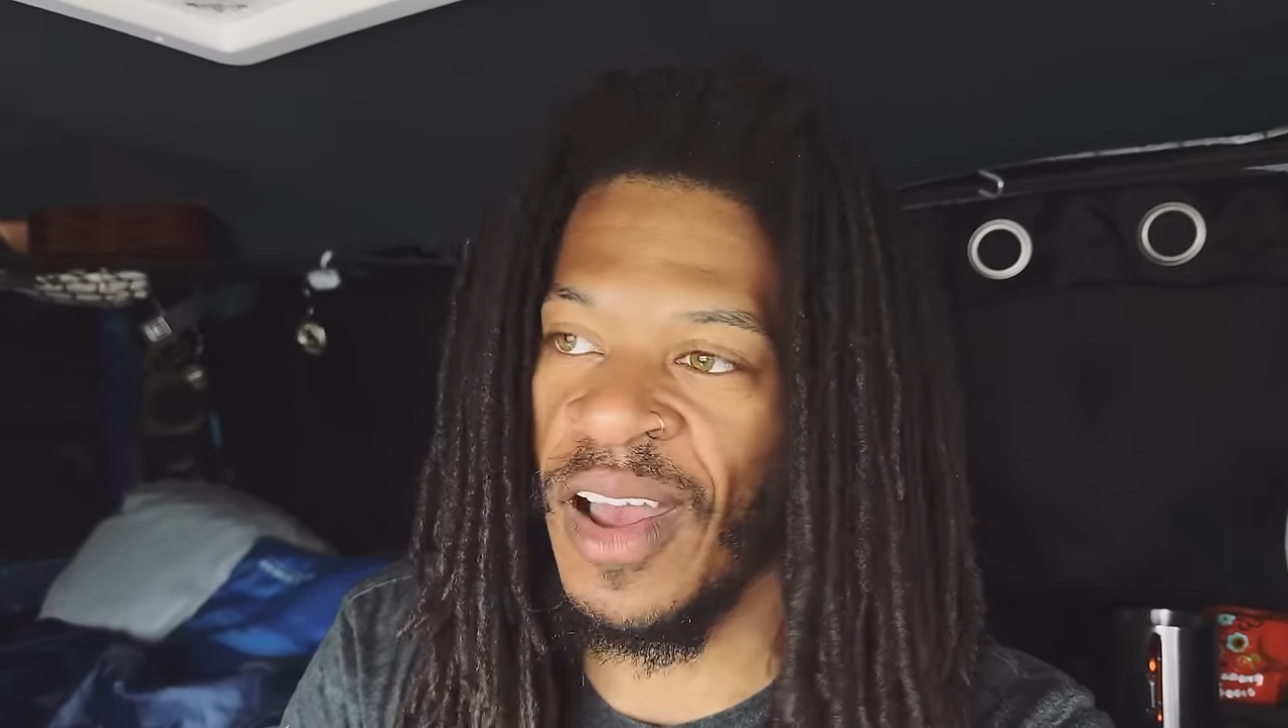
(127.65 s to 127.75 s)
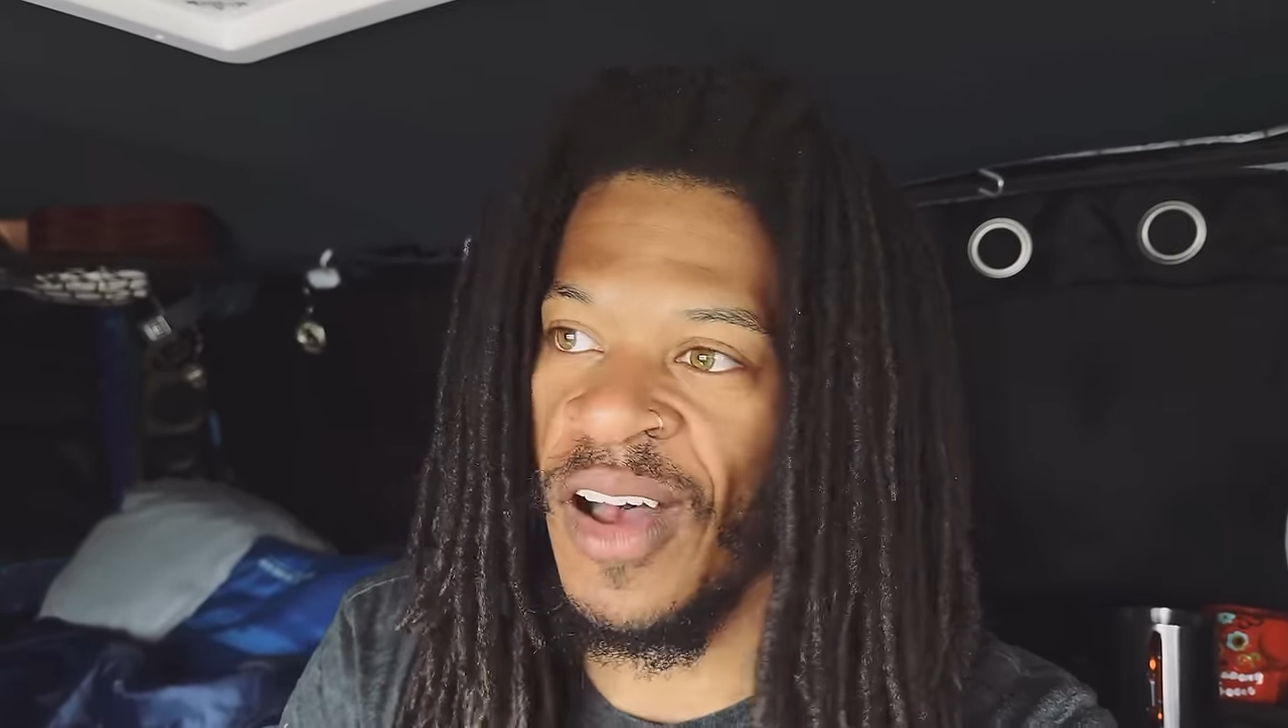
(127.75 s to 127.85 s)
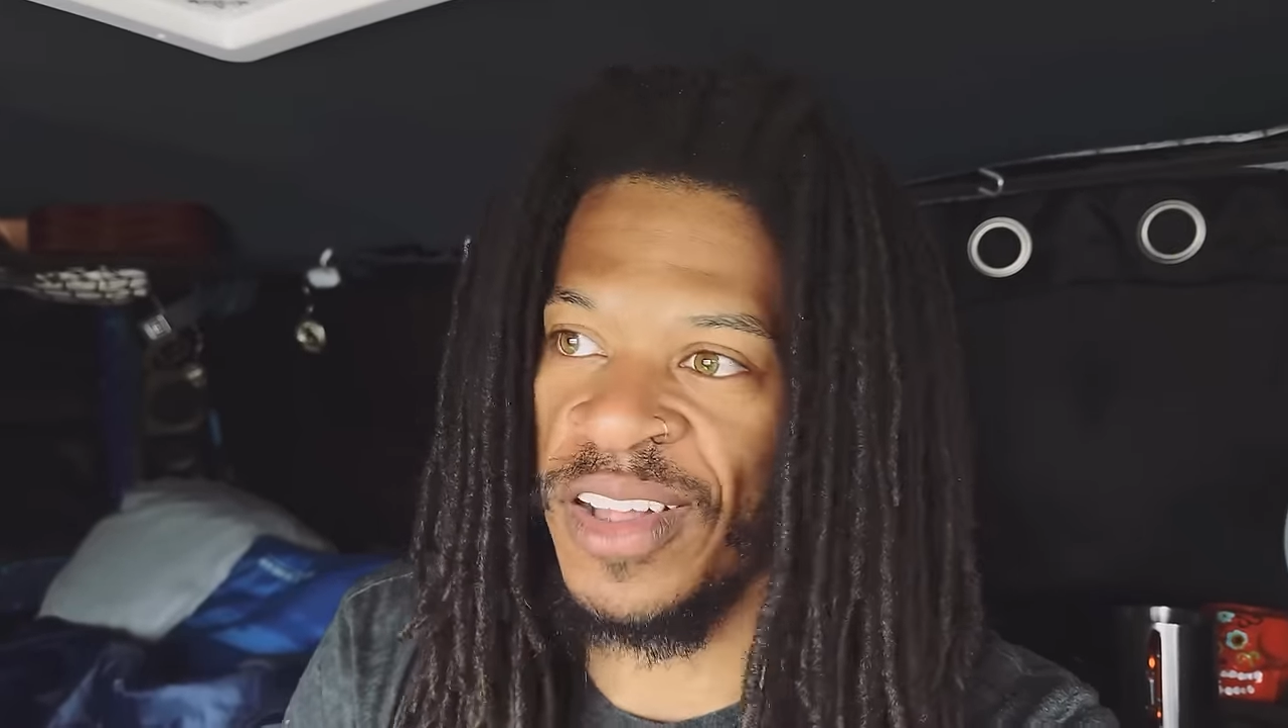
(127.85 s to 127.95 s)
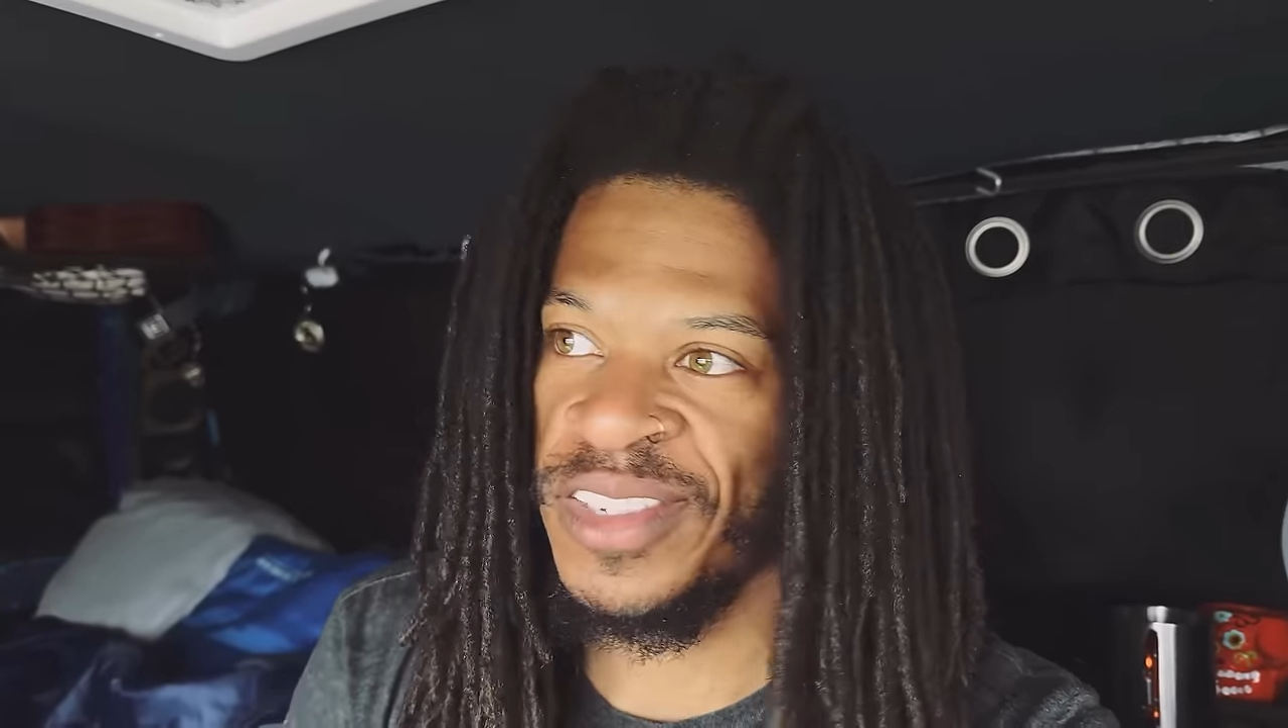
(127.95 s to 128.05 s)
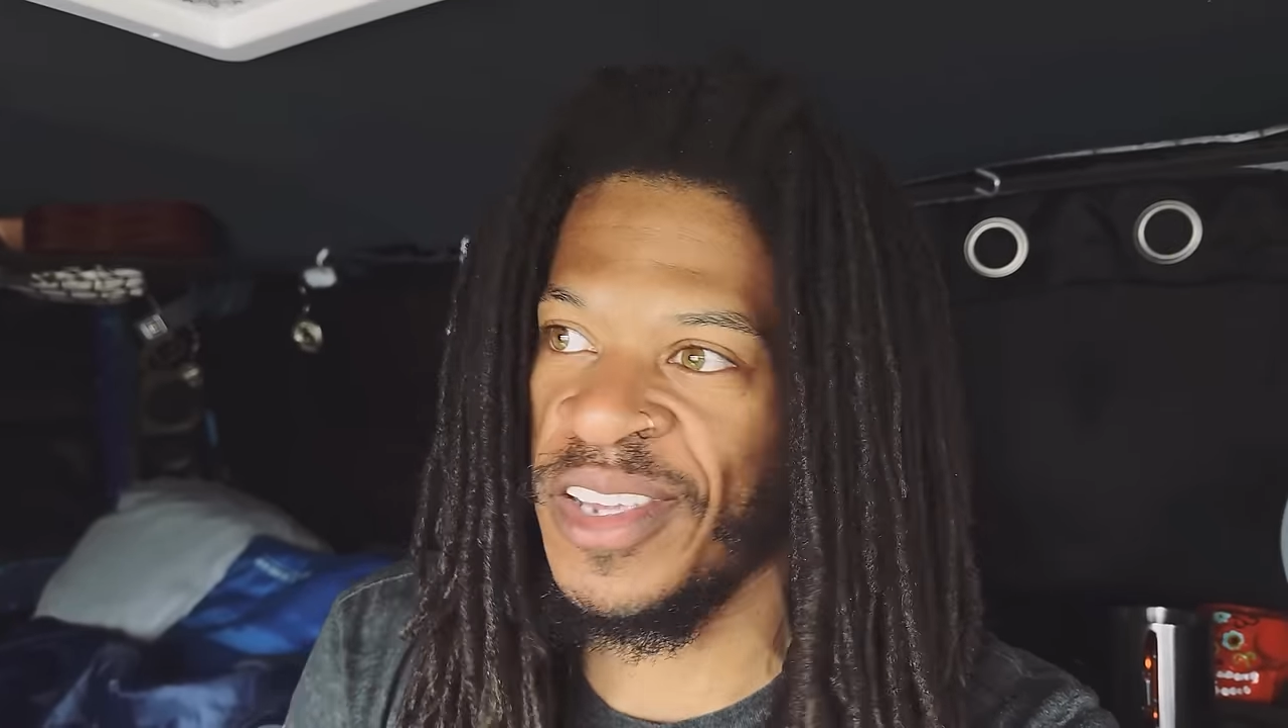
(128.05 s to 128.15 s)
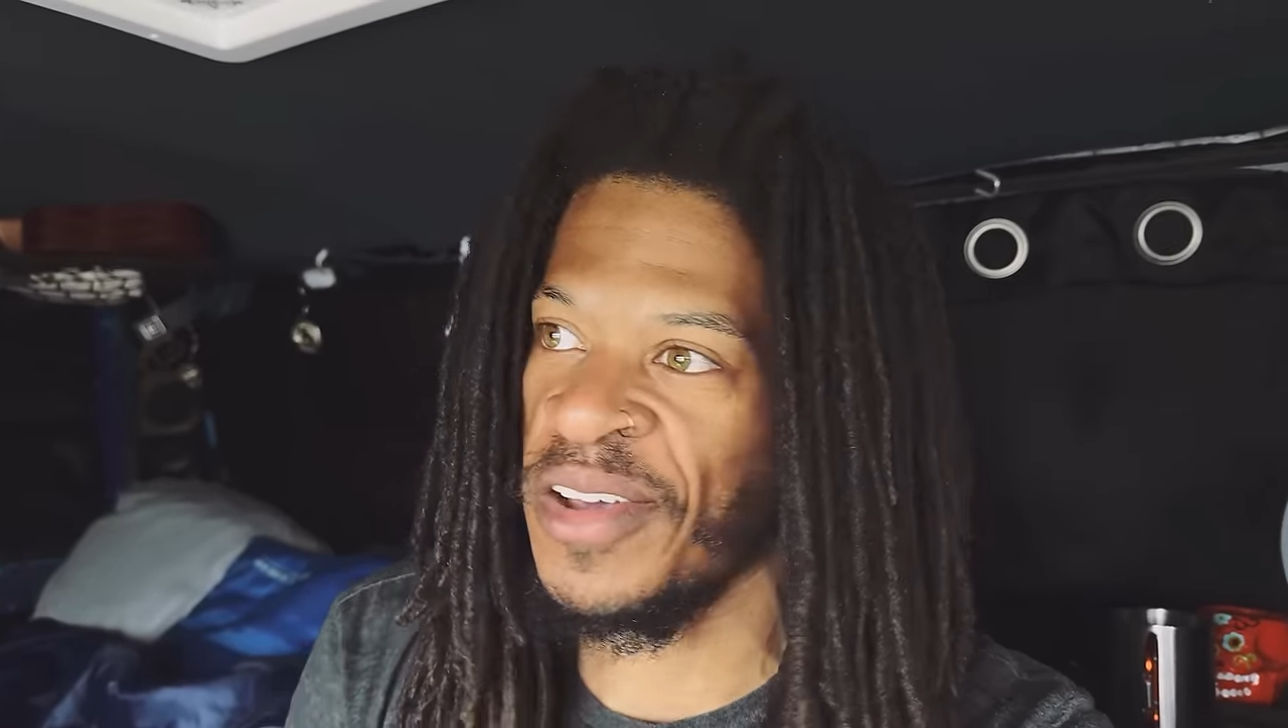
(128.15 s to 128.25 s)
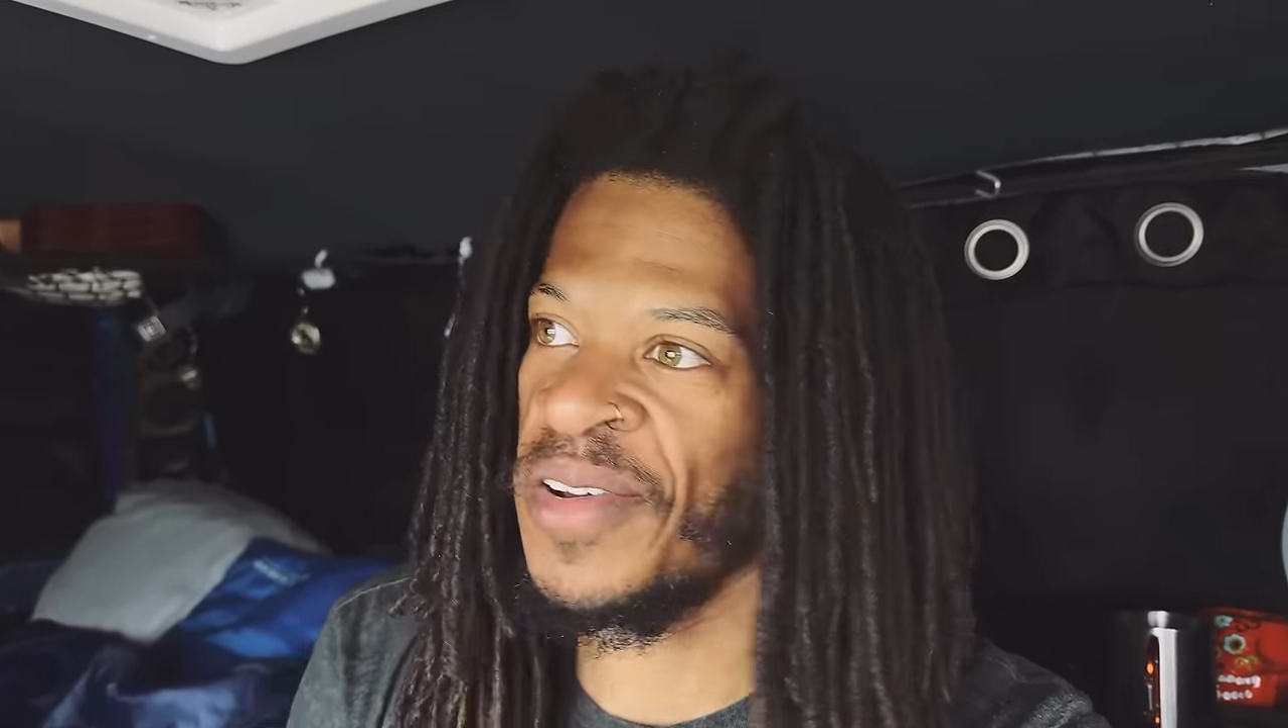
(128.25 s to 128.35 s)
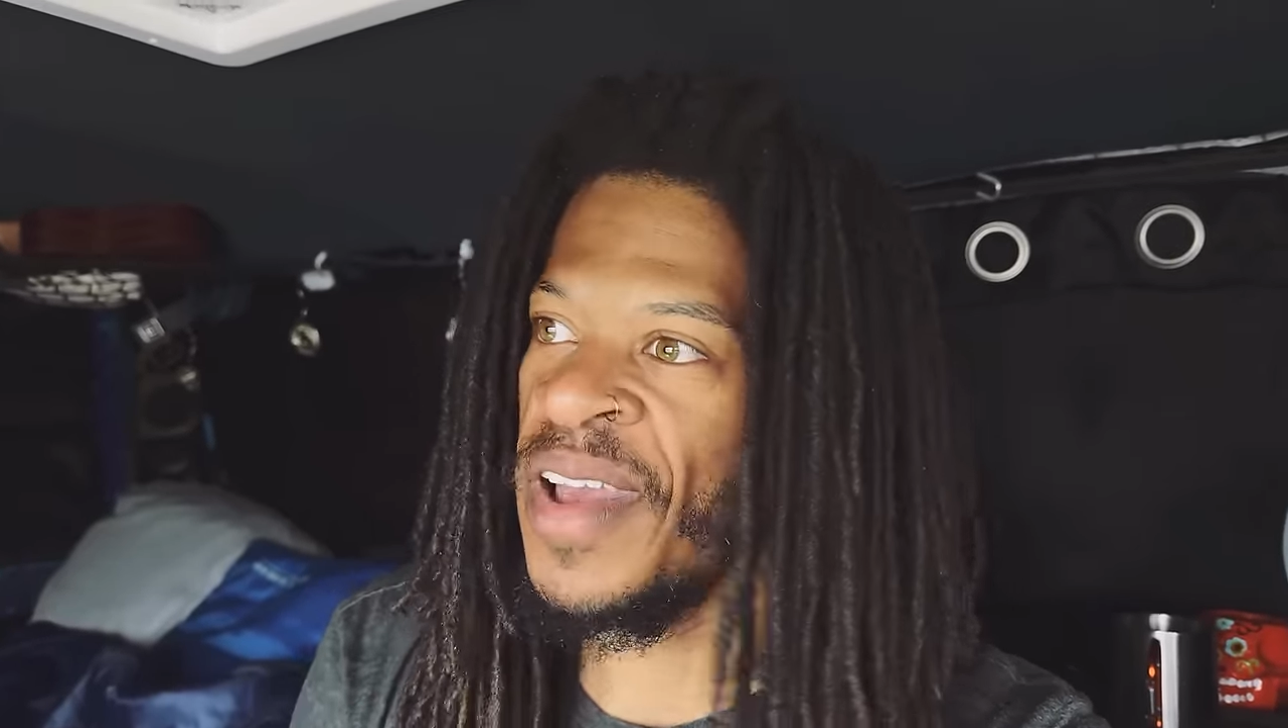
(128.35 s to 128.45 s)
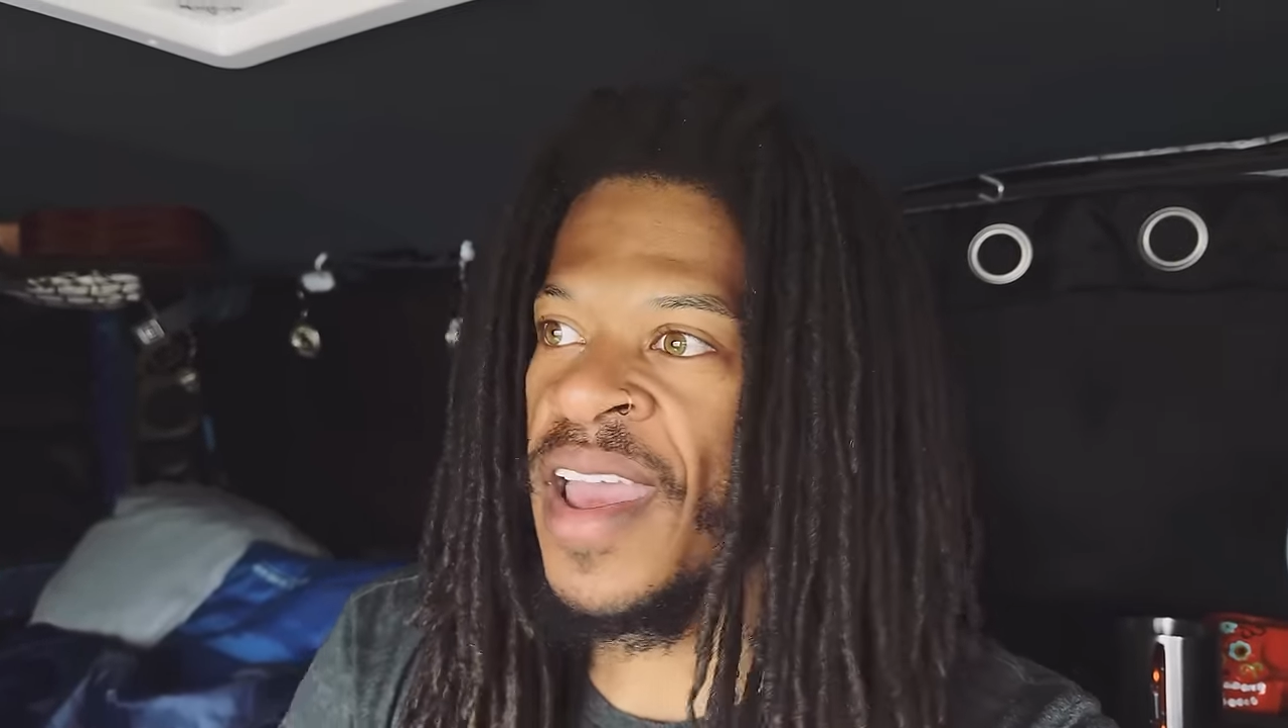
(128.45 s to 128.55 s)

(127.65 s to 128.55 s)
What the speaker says: also.